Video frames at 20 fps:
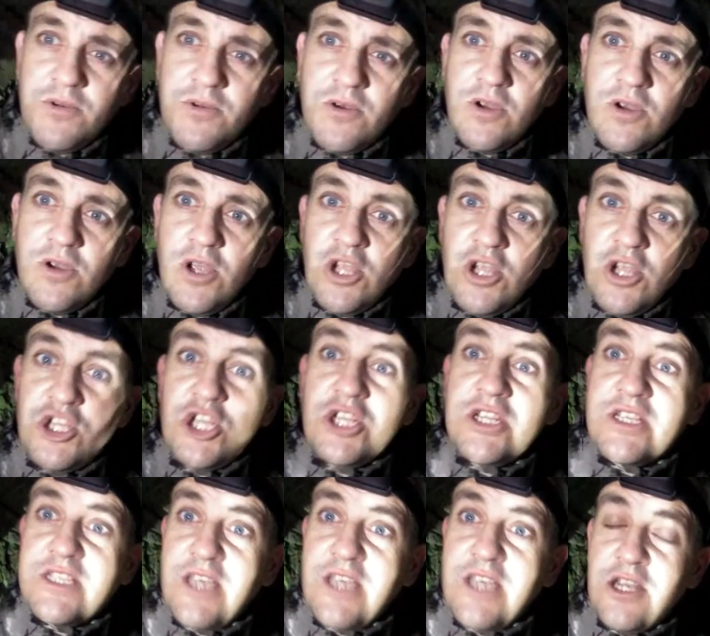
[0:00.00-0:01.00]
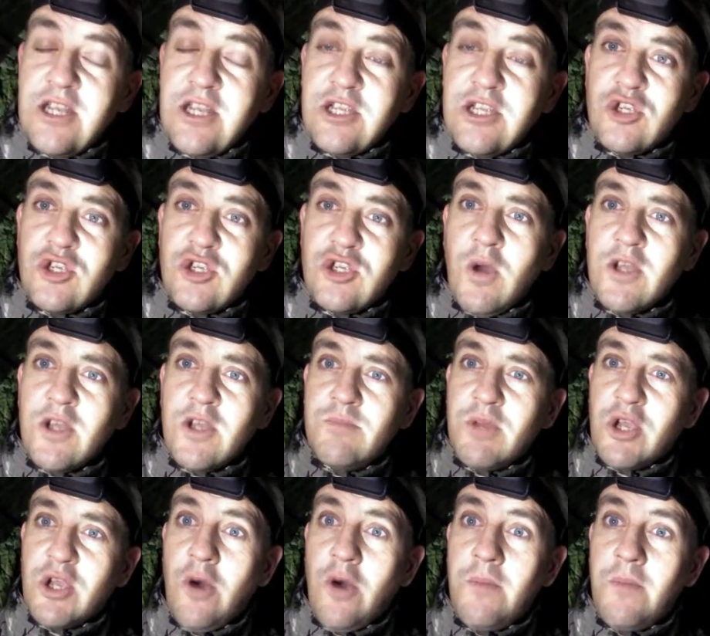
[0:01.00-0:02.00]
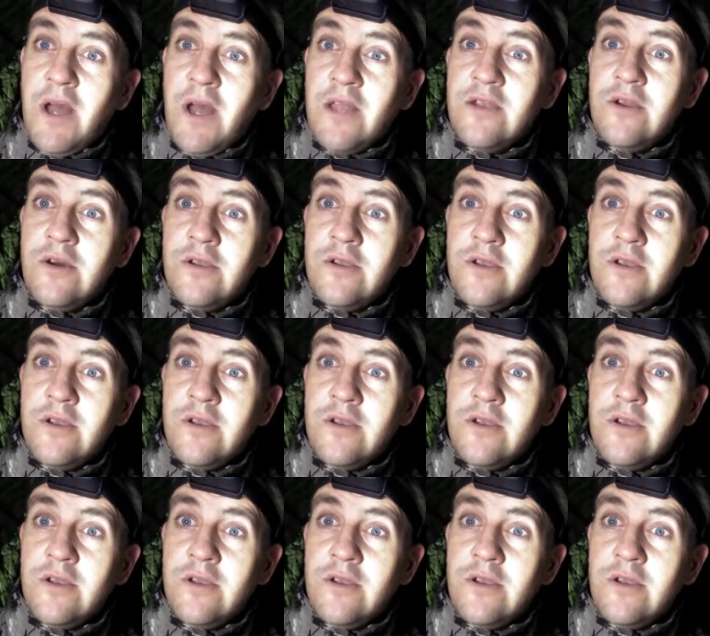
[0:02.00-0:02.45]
she decided she wanted to become a nun.